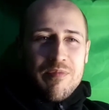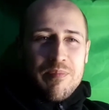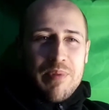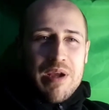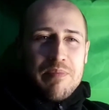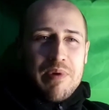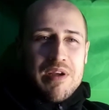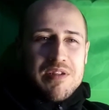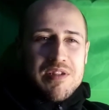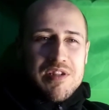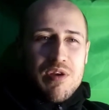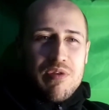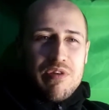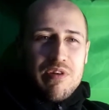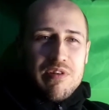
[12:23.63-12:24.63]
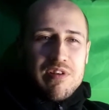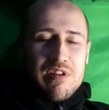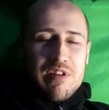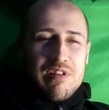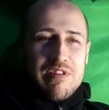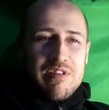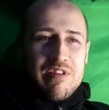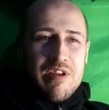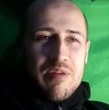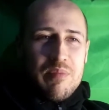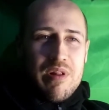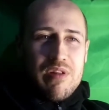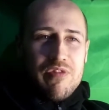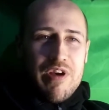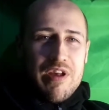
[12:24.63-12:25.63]
backpackers youth hostel in
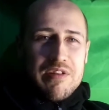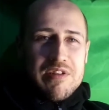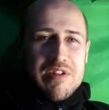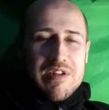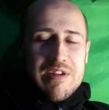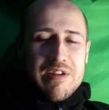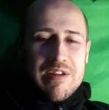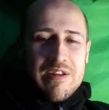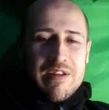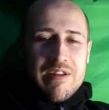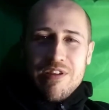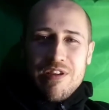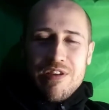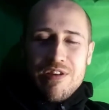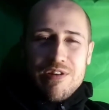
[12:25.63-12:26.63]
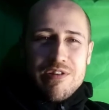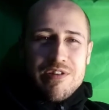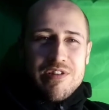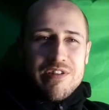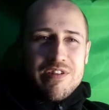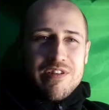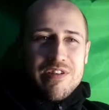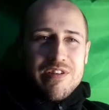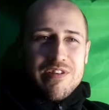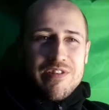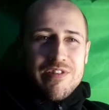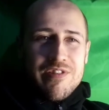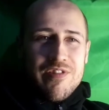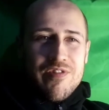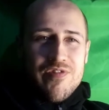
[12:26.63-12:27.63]
Belfast. He cooked a
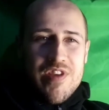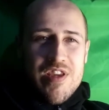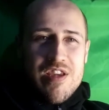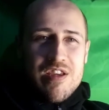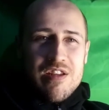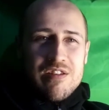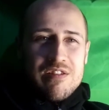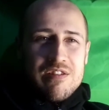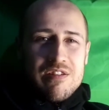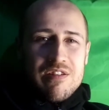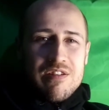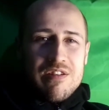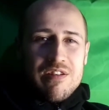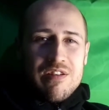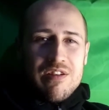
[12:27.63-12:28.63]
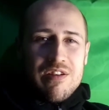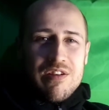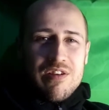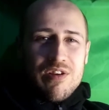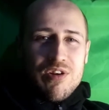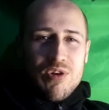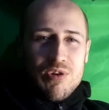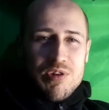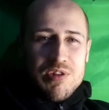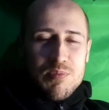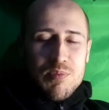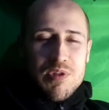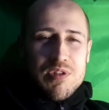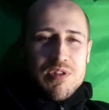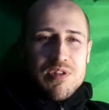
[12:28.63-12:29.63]
vegan
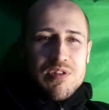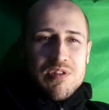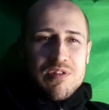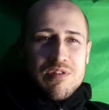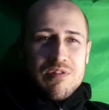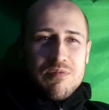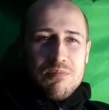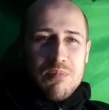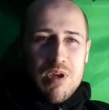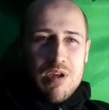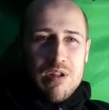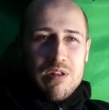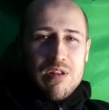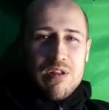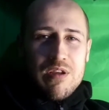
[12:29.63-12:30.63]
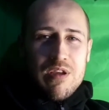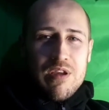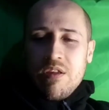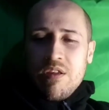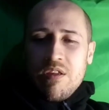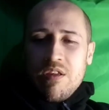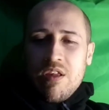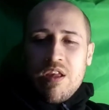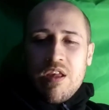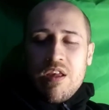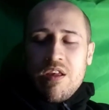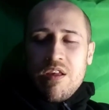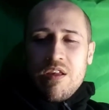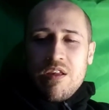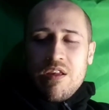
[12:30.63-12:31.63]
Christmas meal,
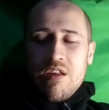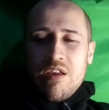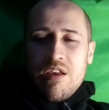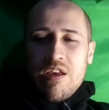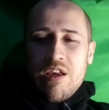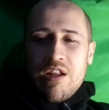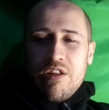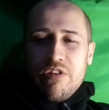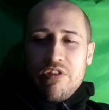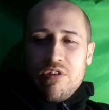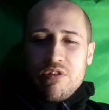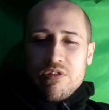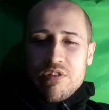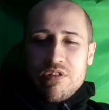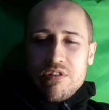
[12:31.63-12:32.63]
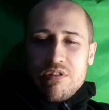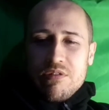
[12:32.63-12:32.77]
and I thought,